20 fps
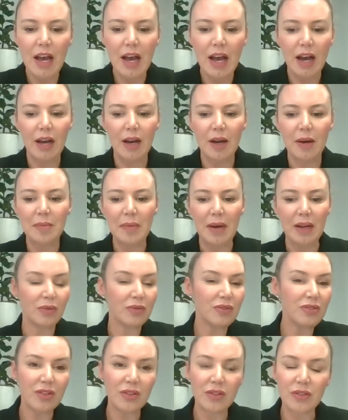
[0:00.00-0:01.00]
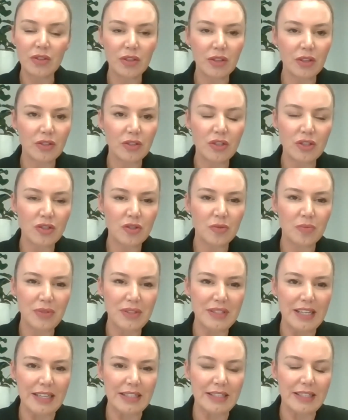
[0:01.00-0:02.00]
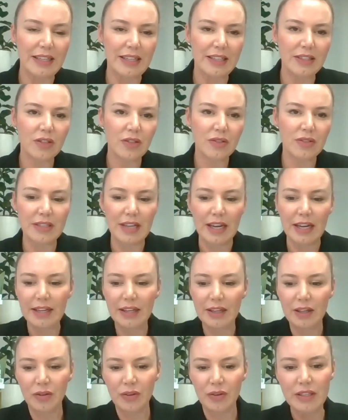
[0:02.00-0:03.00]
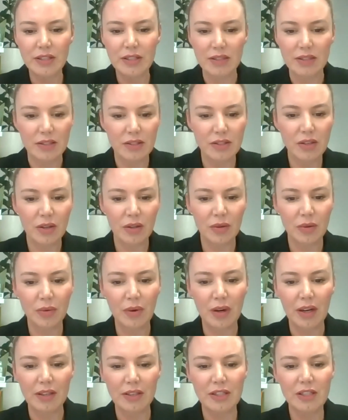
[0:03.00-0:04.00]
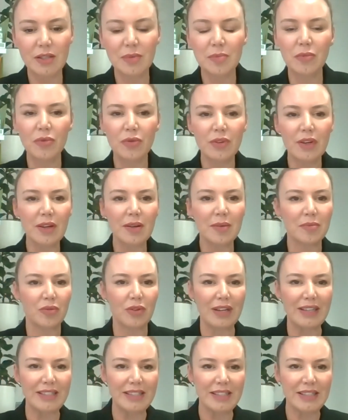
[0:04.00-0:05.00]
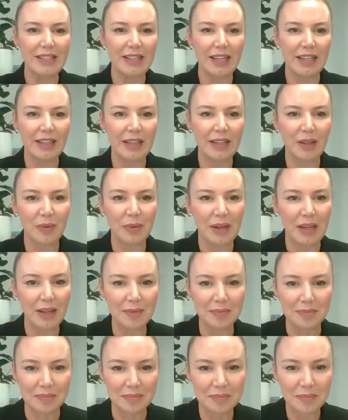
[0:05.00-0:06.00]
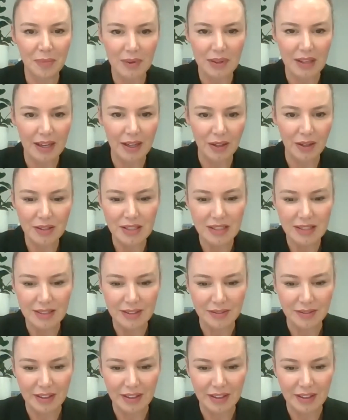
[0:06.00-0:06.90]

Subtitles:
and also, you know, just to protect against those daily aggressors. So smoother, brighter skin, here we come with Oxidative.